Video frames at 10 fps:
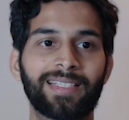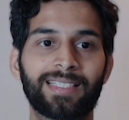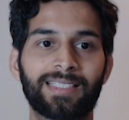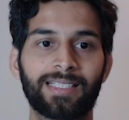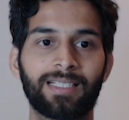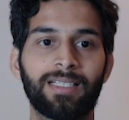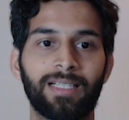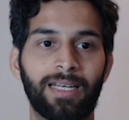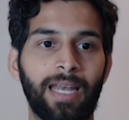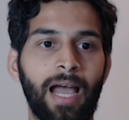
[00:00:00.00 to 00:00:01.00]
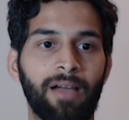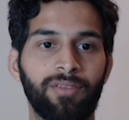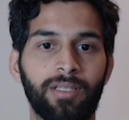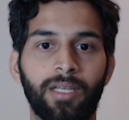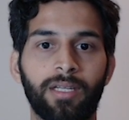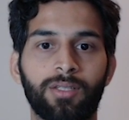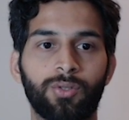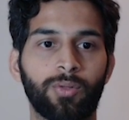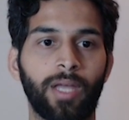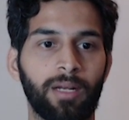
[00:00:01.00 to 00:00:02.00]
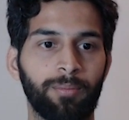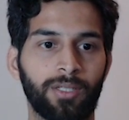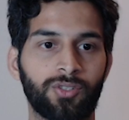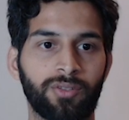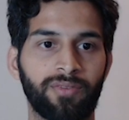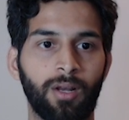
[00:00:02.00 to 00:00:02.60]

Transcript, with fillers: still navigate to that page. So if I